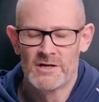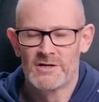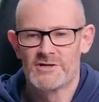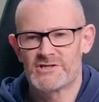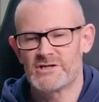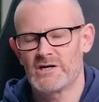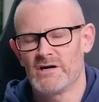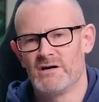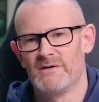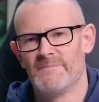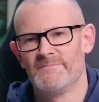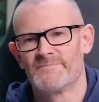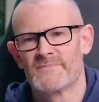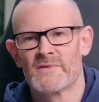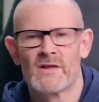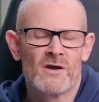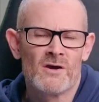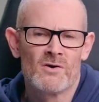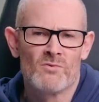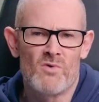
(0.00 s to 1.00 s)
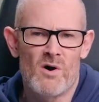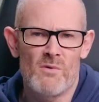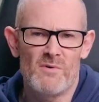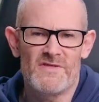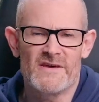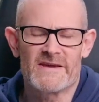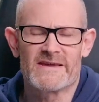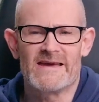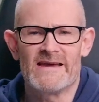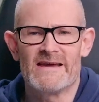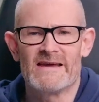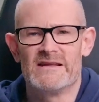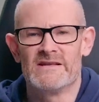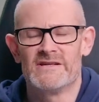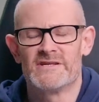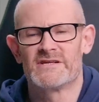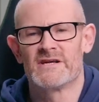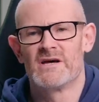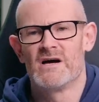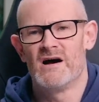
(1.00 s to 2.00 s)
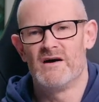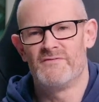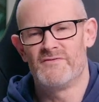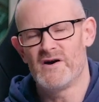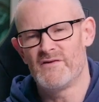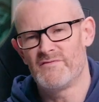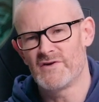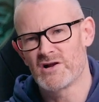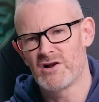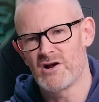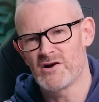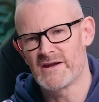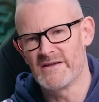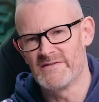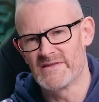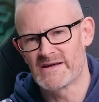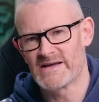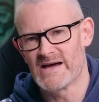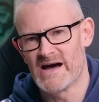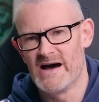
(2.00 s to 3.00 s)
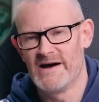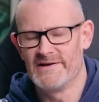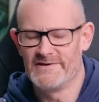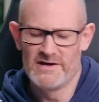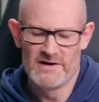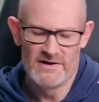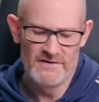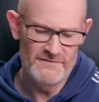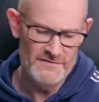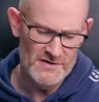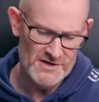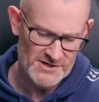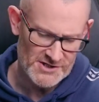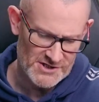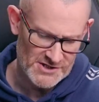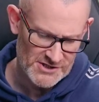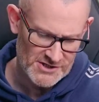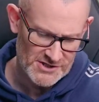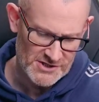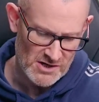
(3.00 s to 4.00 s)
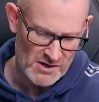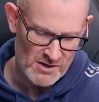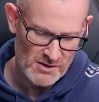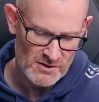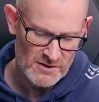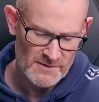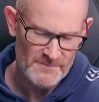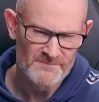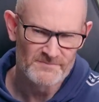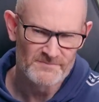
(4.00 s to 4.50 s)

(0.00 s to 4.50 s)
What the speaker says: So, what were the gains of overclocking the card versus stock?